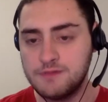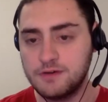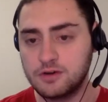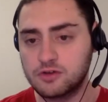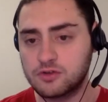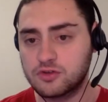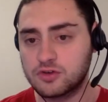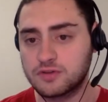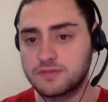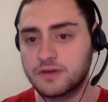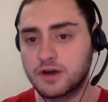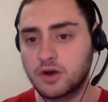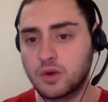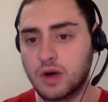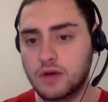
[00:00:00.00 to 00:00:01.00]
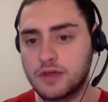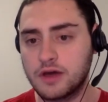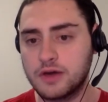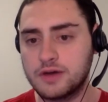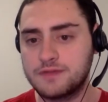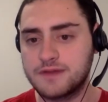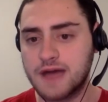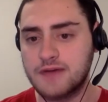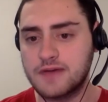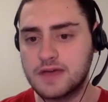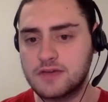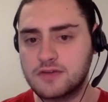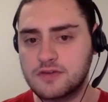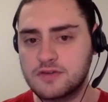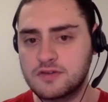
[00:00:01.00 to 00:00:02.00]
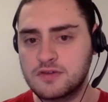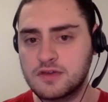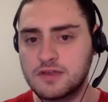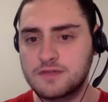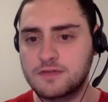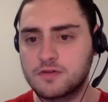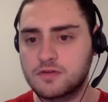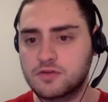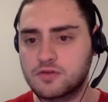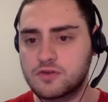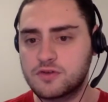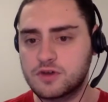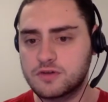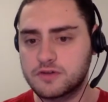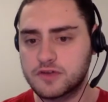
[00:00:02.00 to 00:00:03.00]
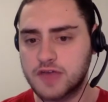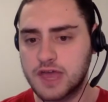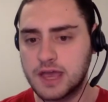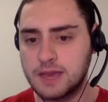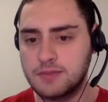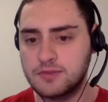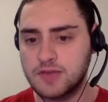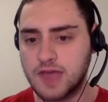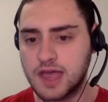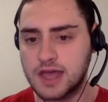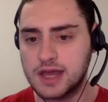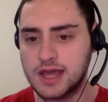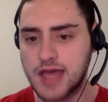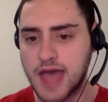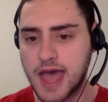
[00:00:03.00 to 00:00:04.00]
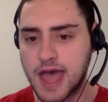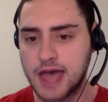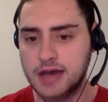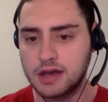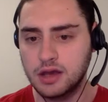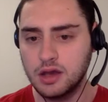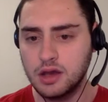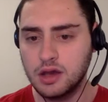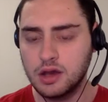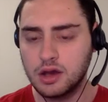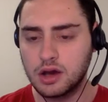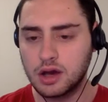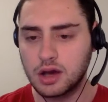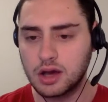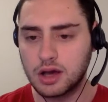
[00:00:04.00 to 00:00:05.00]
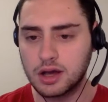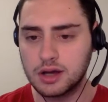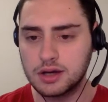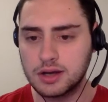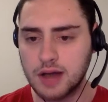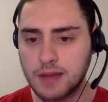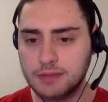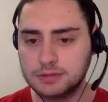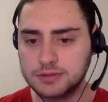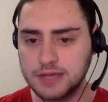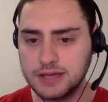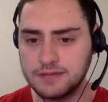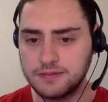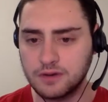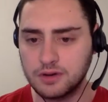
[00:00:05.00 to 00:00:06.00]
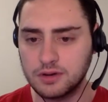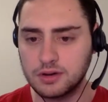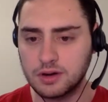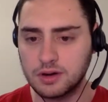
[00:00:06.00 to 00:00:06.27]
Felix was serving very well, though. He had 5 aces in the first 3 service games, and he had, I believe,